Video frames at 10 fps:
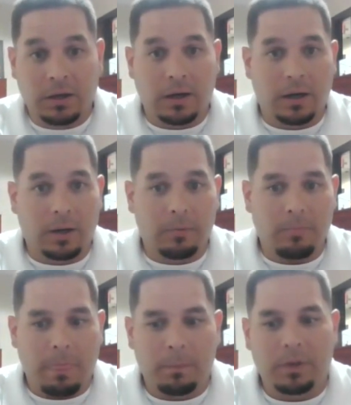Um,
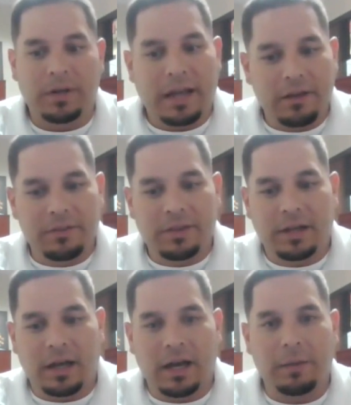but now
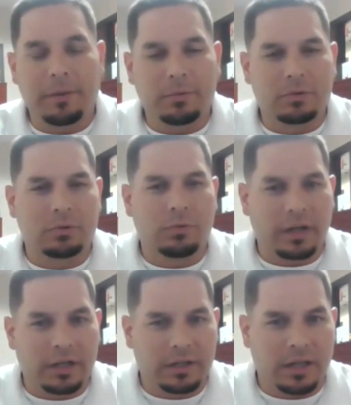that I'm able to
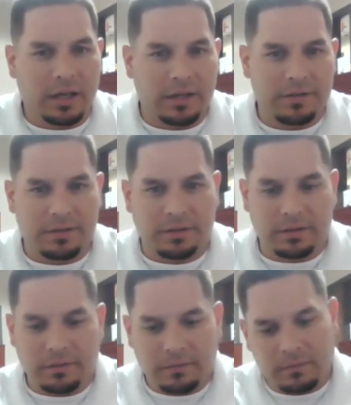recognize and